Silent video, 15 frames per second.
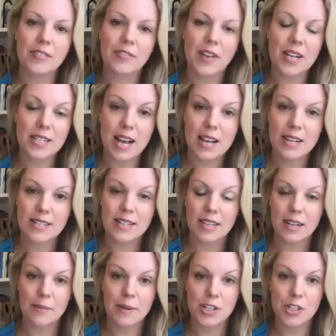fantastic.
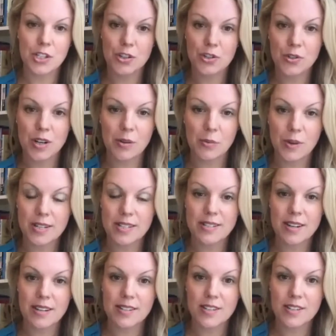I mean, Children at Risk
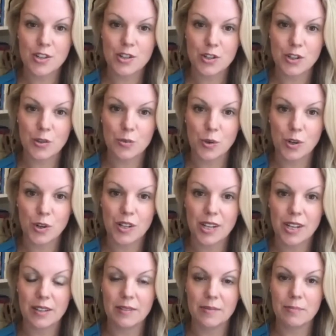does such good work
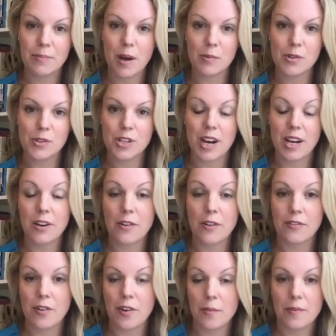and publishing. I know
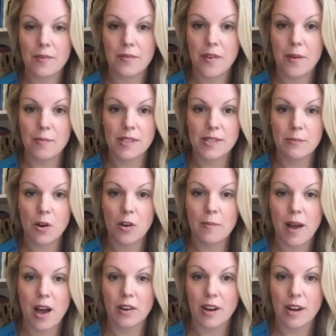from the small
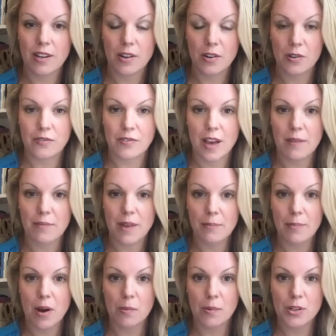amount I know of them, they
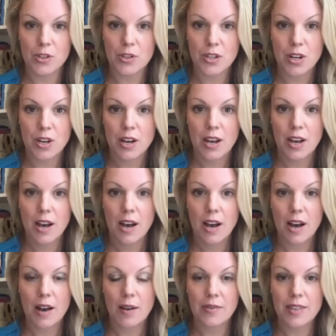publish
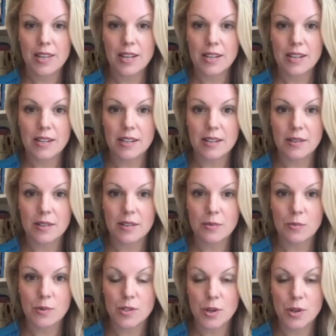the
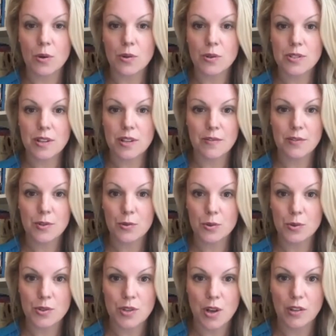results of
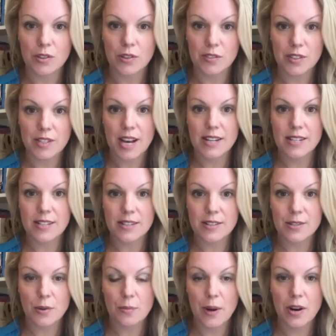schools all over Texas,
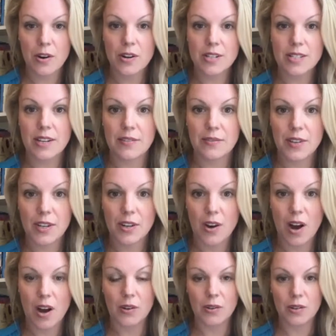so parents can figure
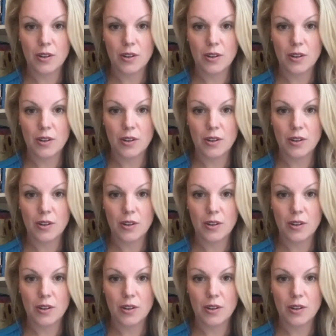out